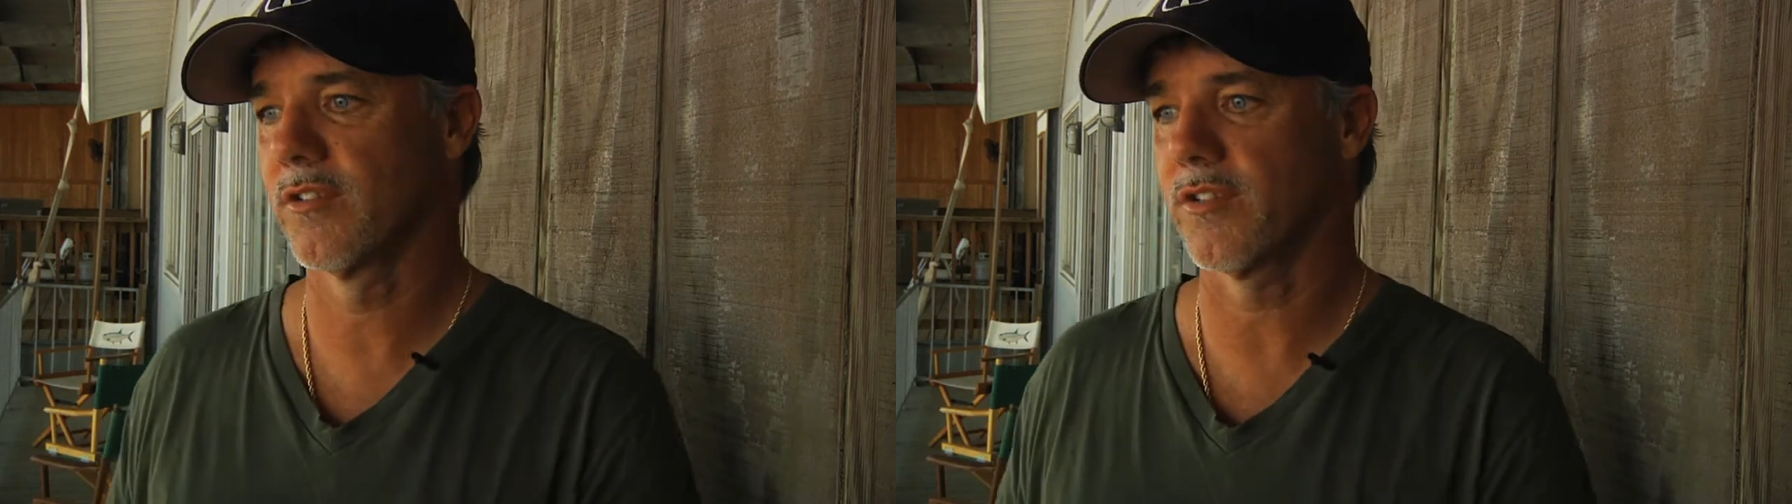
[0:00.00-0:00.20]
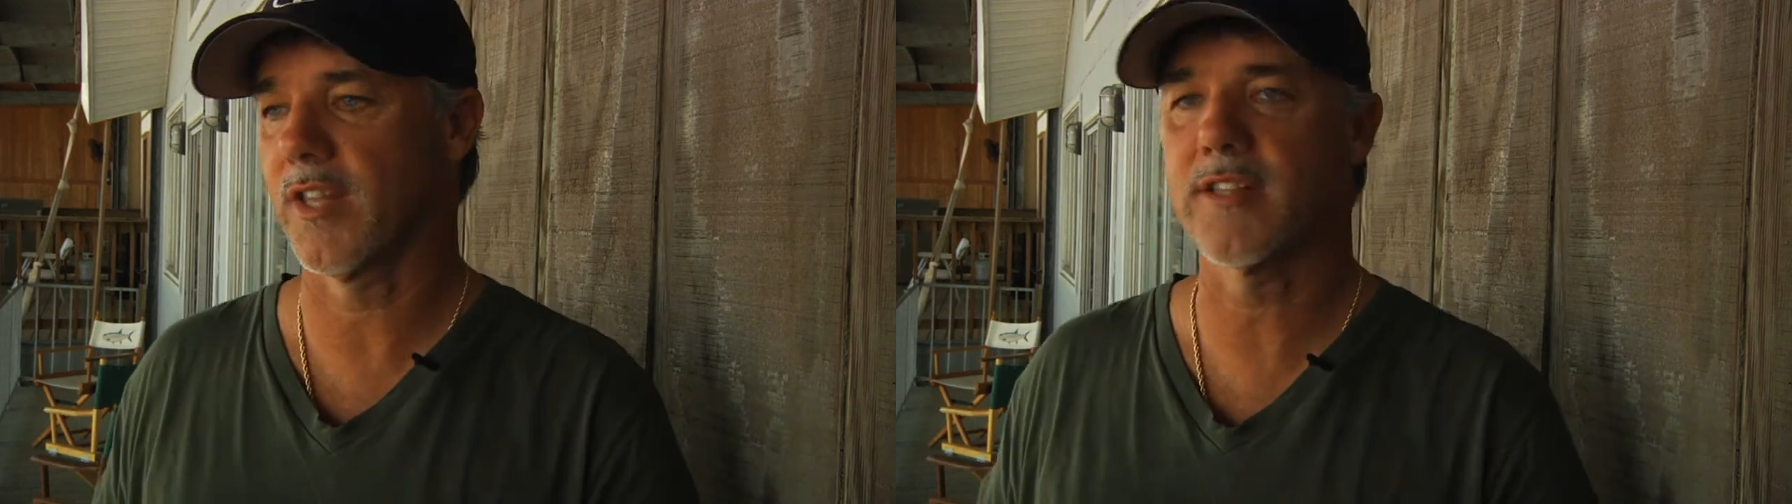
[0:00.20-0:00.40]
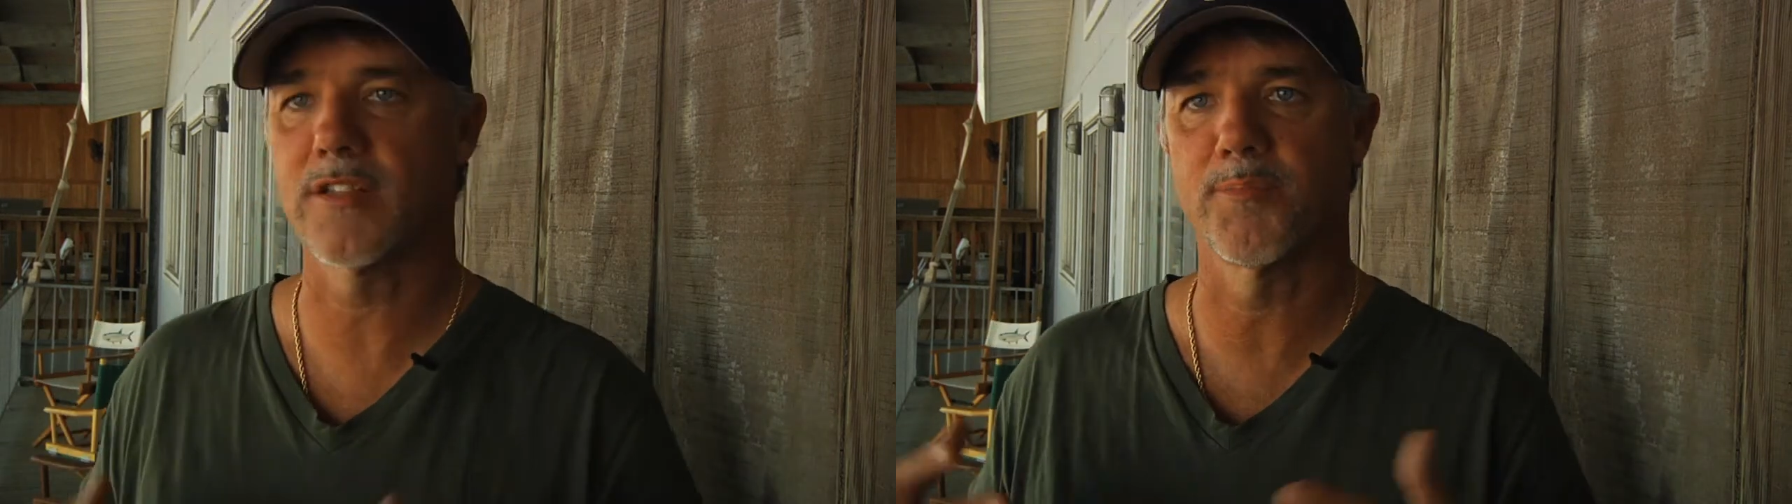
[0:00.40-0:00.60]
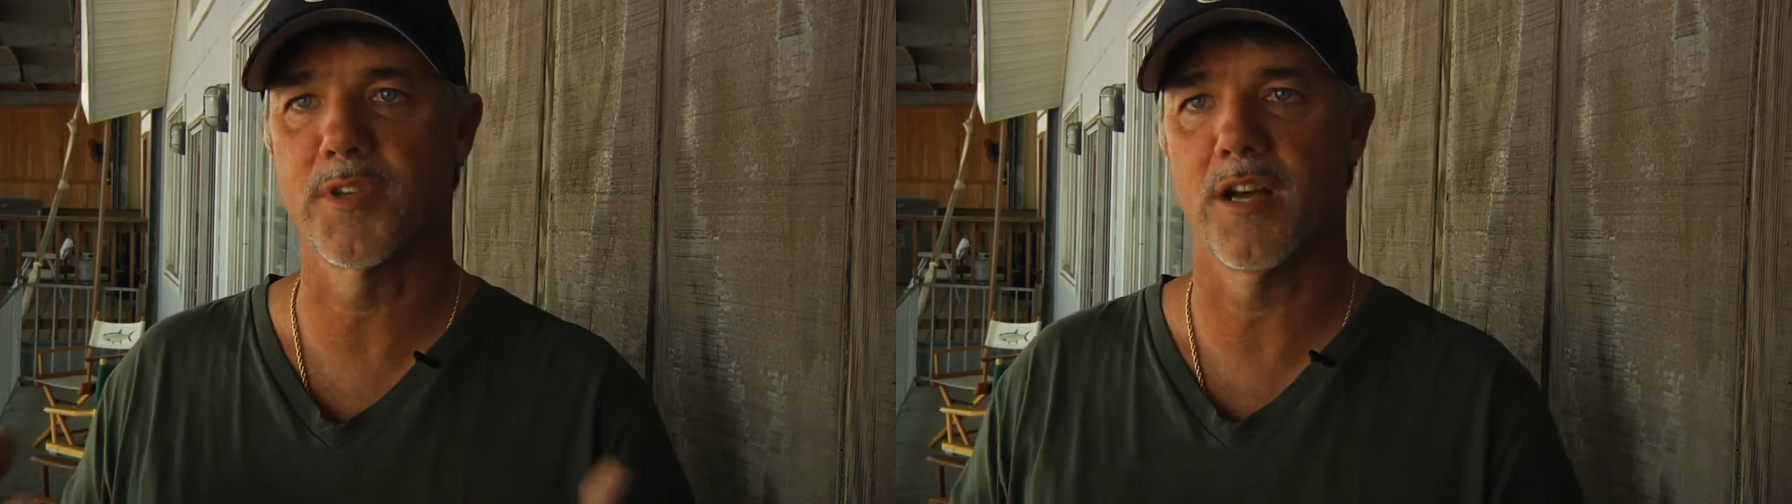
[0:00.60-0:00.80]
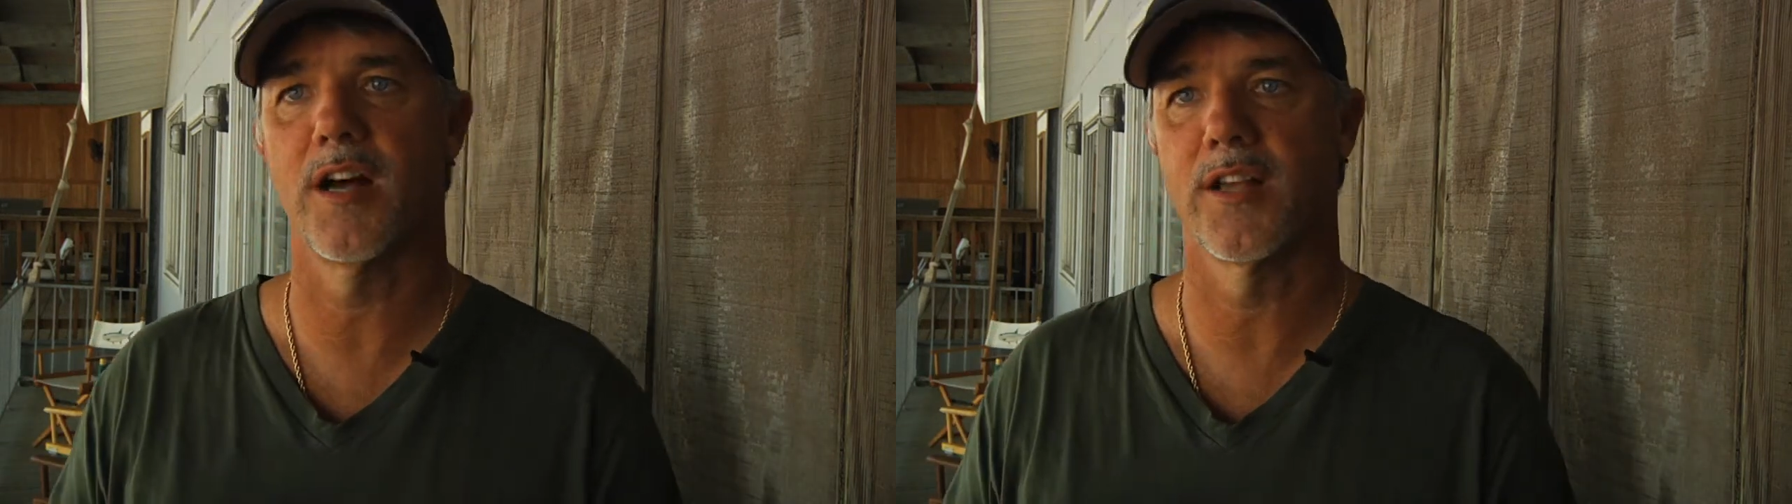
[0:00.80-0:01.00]
So that's up
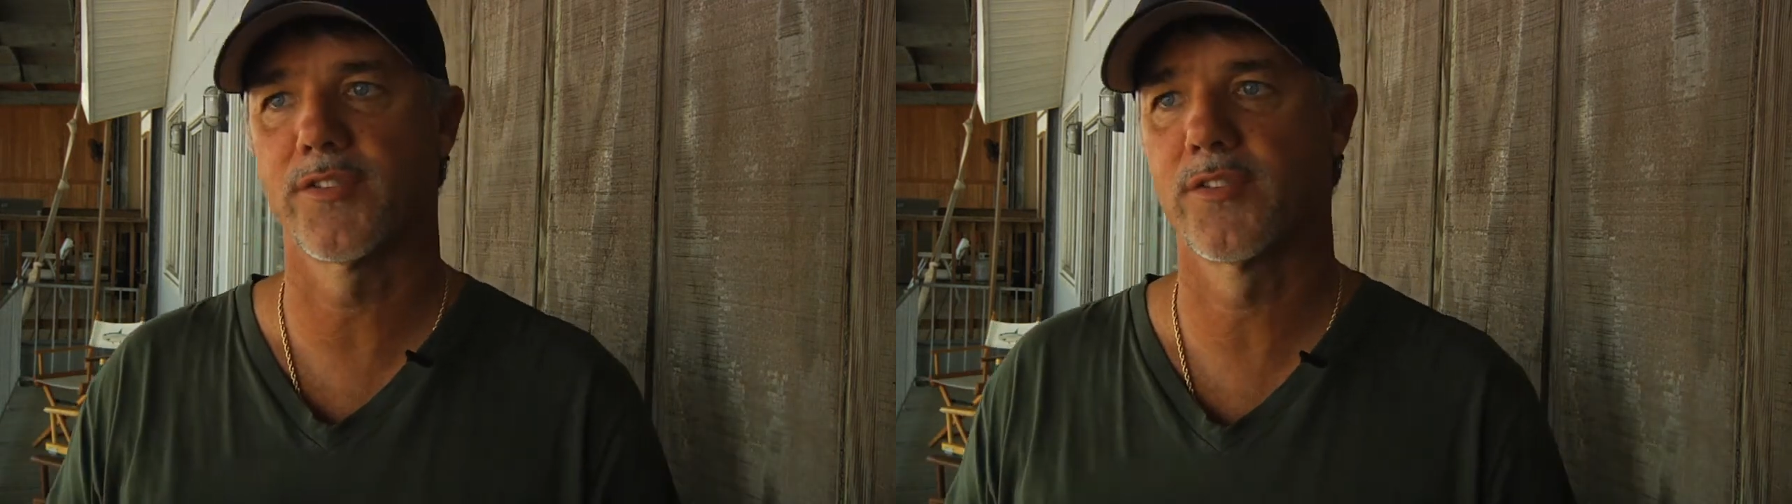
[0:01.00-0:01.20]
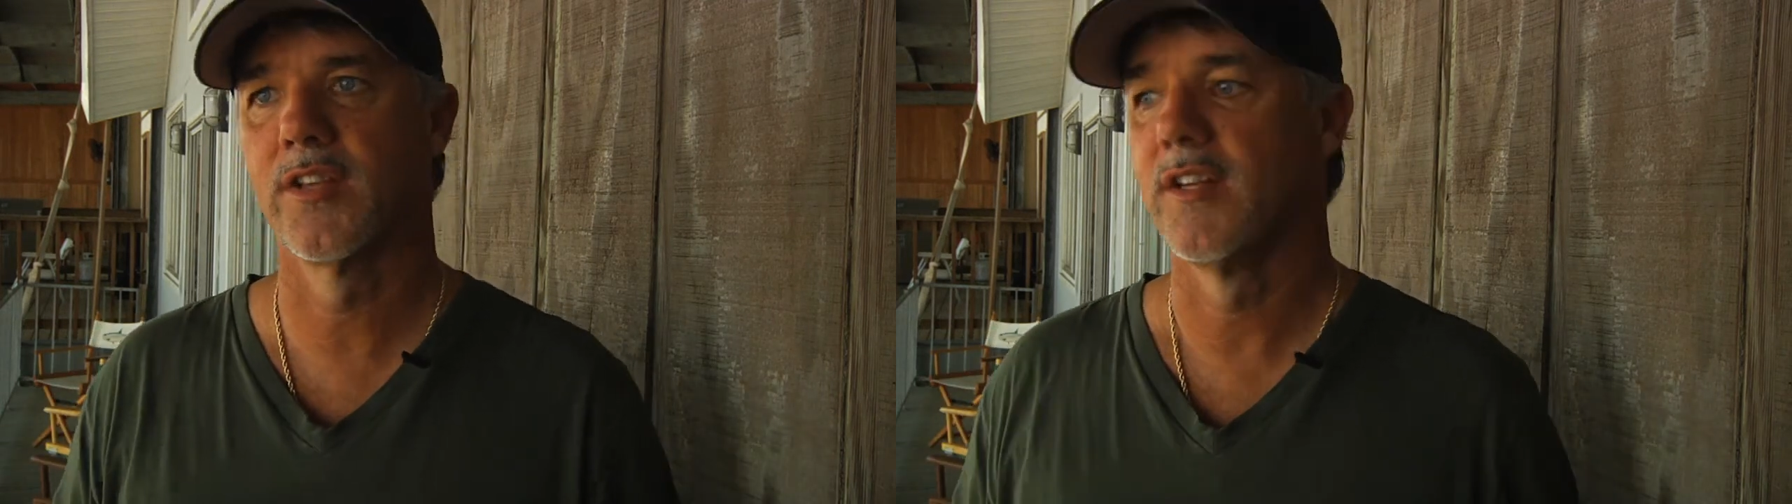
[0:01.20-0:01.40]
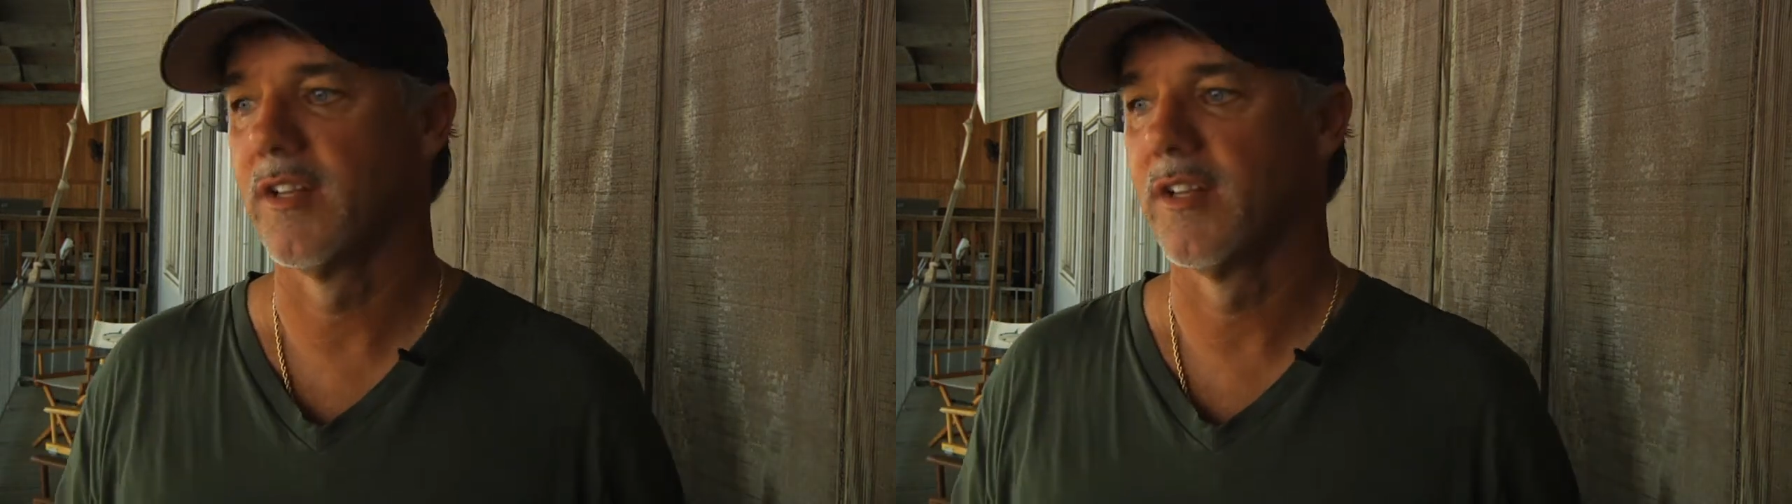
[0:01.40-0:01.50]
to us